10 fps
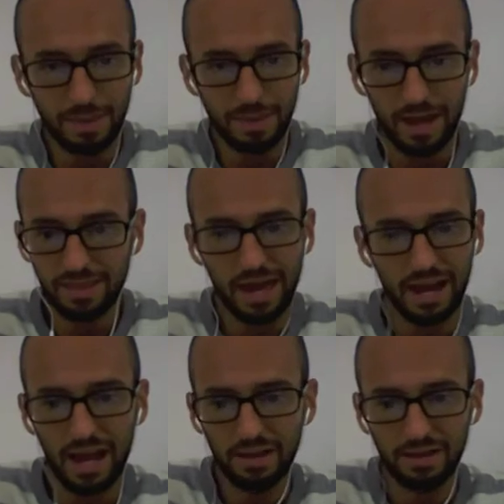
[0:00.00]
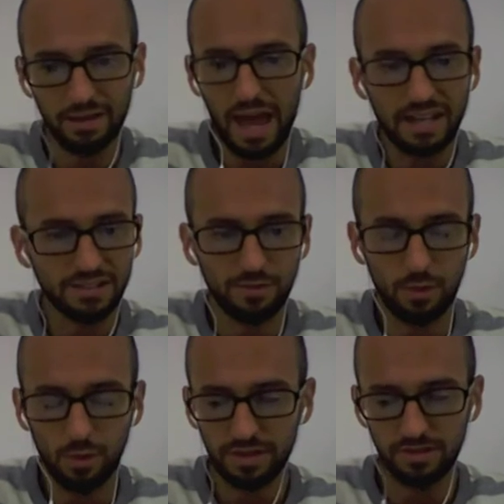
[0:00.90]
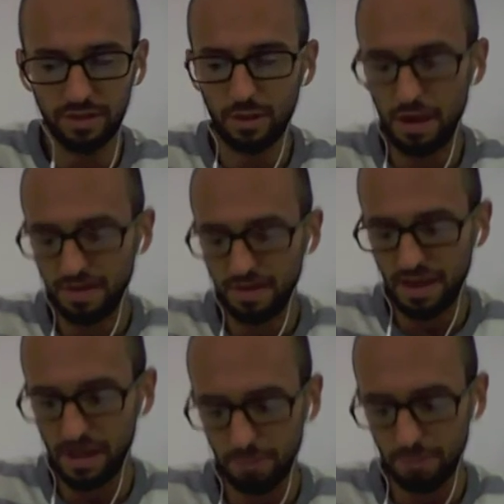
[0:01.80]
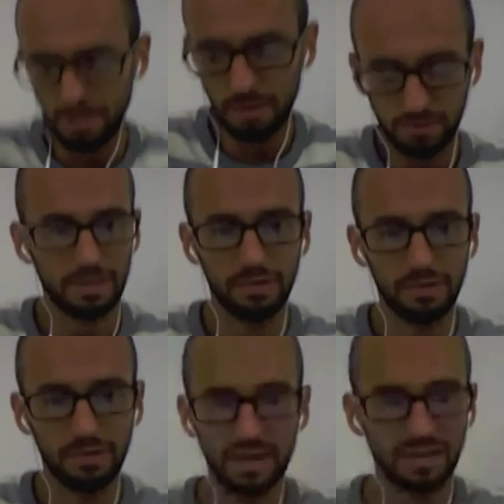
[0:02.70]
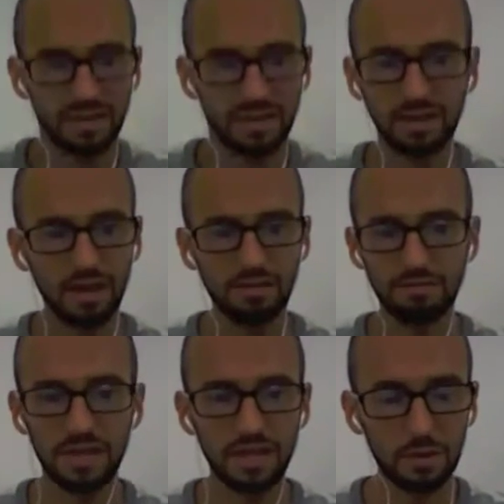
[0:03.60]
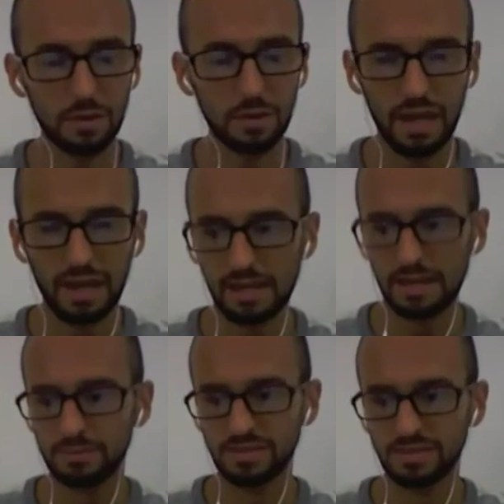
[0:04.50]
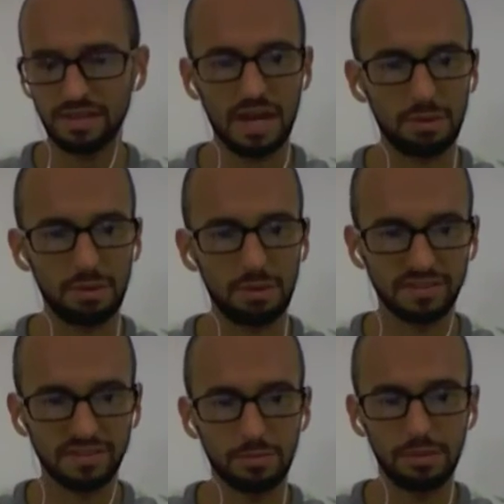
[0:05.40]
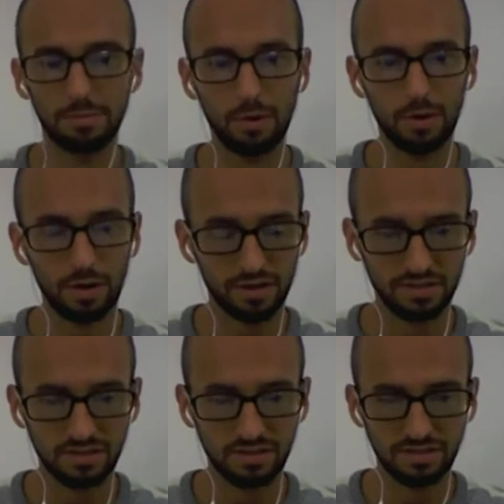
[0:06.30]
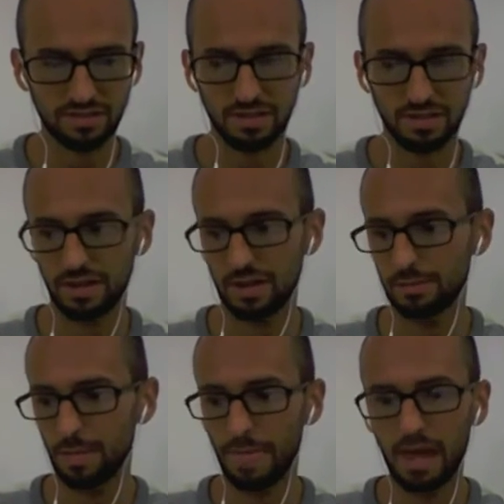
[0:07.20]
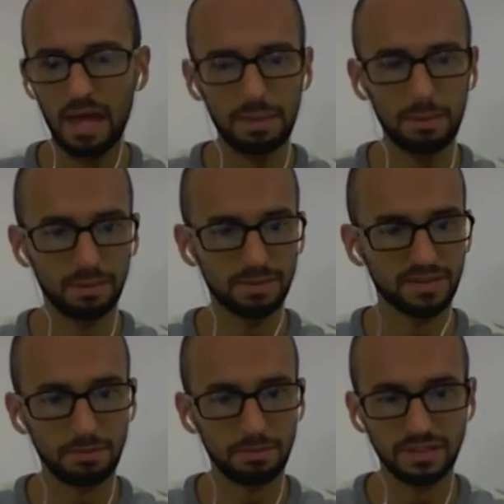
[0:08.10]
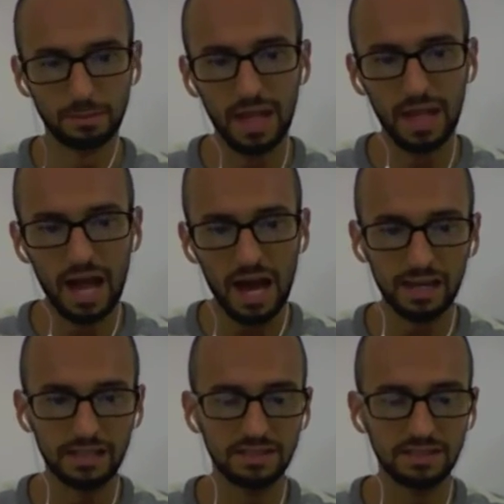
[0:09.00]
that. I didn't ask for it. You know, I've had other people send me like video games. I've had people send me books, people sending me supplies,